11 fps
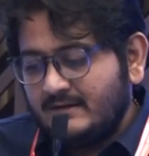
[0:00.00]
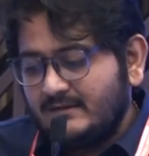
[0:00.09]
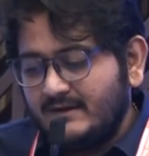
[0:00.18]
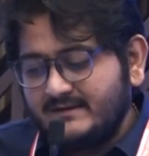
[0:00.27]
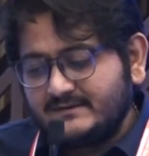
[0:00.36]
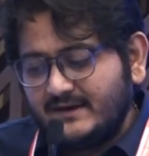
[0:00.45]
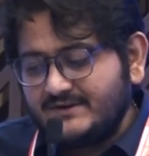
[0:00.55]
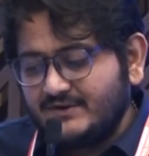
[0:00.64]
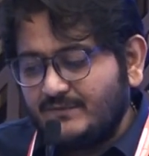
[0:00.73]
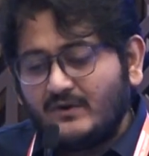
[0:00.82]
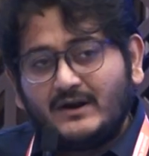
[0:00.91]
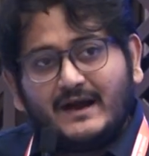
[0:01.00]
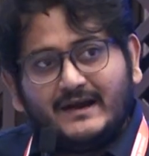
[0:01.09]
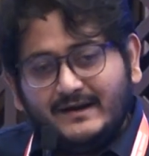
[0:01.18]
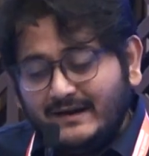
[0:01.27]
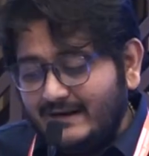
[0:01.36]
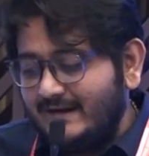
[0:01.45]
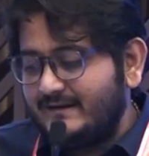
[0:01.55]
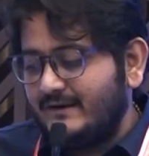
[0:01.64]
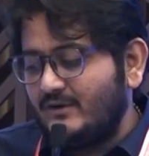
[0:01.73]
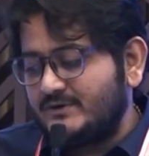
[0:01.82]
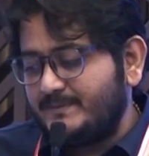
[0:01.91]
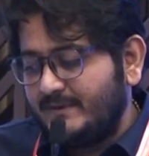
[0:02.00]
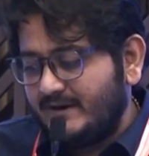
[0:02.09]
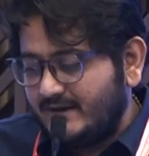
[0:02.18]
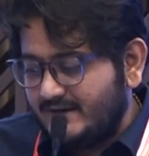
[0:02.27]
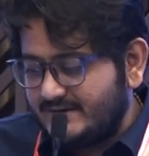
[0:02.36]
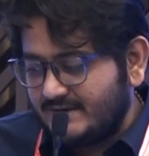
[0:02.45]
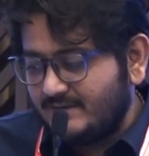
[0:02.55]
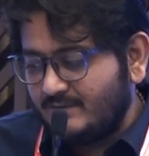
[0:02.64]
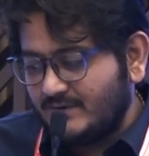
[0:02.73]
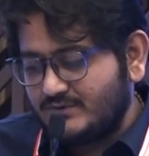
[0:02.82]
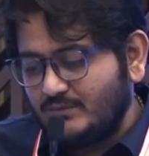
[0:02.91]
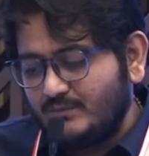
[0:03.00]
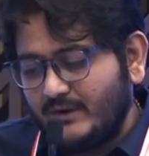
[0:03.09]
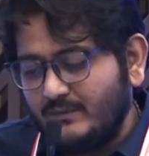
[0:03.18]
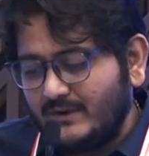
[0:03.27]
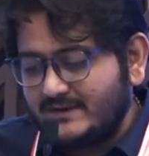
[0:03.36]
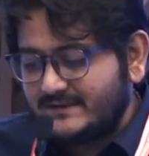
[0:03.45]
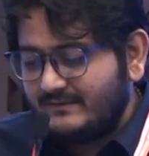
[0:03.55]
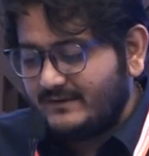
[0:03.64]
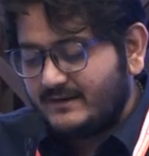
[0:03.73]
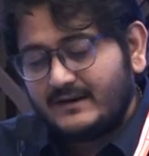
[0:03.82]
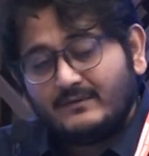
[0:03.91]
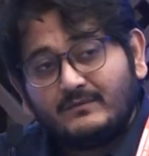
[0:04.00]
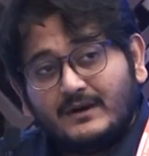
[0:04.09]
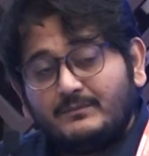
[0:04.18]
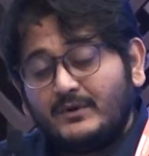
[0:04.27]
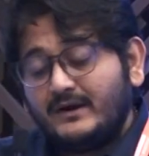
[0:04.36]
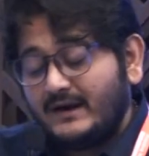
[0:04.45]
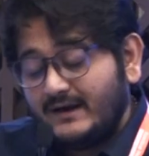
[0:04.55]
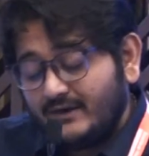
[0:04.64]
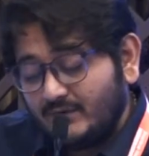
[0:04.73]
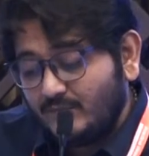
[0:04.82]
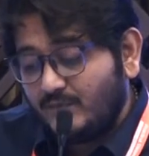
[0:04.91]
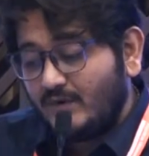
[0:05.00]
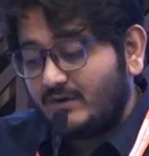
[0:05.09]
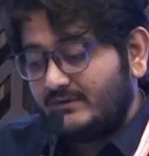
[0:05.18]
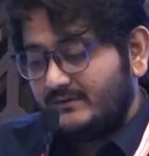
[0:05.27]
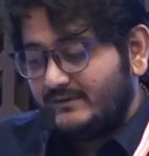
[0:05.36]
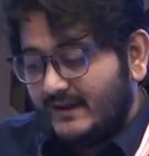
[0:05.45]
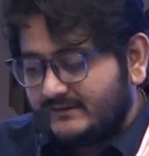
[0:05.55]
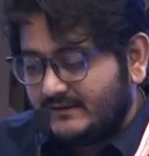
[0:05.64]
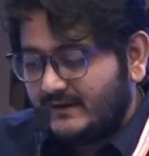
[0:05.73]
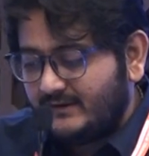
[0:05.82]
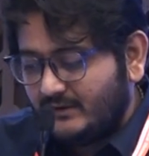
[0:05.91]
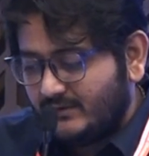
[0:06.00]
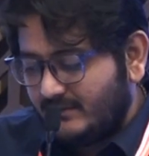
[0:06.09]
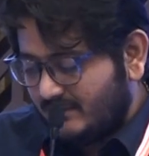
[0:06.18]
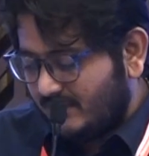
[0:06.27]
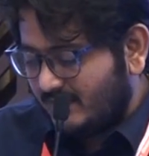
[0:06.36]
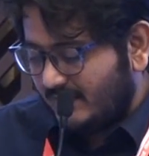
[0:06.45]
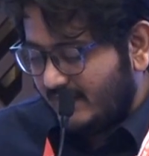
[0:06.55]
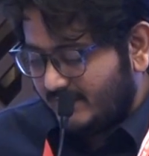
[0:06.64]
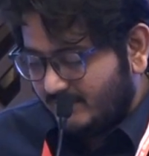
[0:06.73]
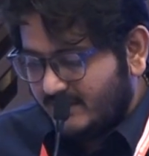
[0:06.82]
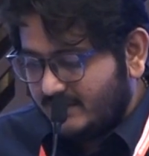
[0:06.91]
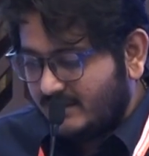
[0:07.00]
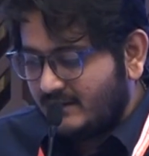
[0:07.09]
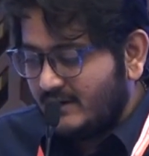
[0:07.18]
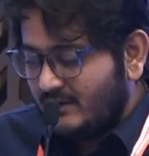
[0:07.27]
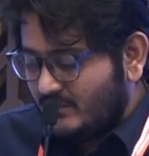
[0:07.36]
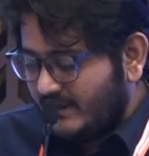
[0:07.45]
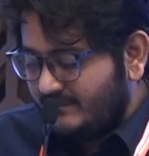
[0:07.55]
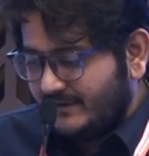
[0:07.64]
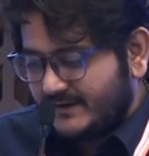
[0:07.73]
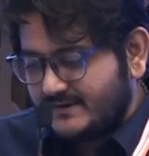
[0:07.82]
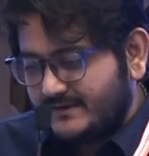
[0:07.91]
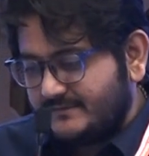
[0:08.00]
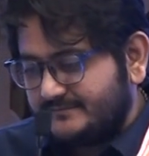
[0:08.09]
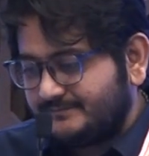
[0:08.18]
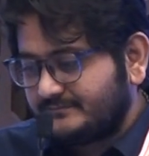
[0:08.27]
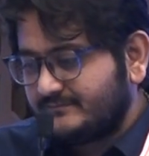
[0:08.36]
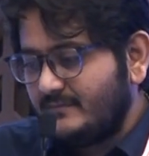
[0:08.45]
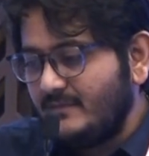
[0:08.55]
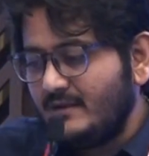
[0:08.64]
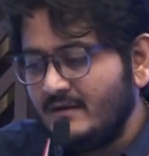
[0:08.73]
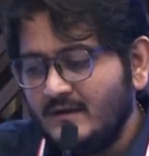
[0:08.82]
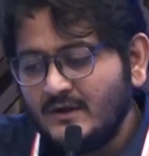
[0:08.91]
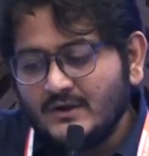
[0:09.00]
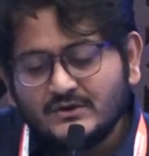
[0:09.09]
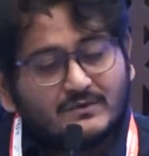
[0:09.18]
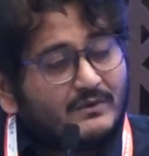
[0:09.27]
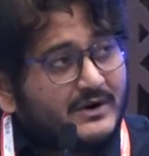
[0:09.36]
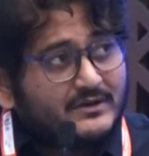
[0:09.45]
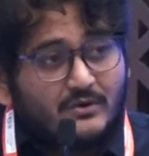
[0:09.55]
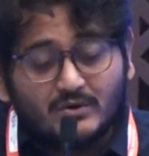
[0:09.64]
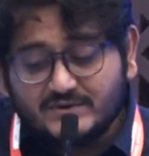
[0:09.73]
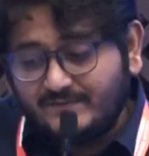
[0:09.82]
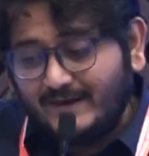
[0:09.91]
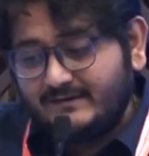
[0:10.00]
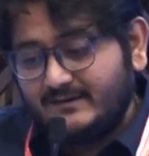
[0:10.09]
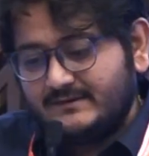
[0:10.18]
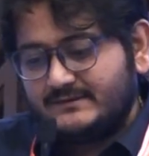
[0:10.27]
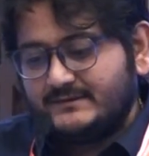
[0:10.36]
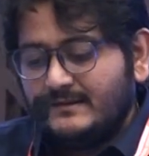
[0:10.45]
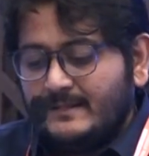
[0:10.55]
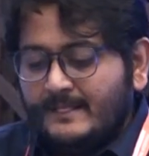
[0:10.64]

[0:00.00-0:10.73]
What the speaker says: The risk ratio for ID-related hospitalization was 2.17 and 1.92 for death attributable to infection. So, what are the host factors?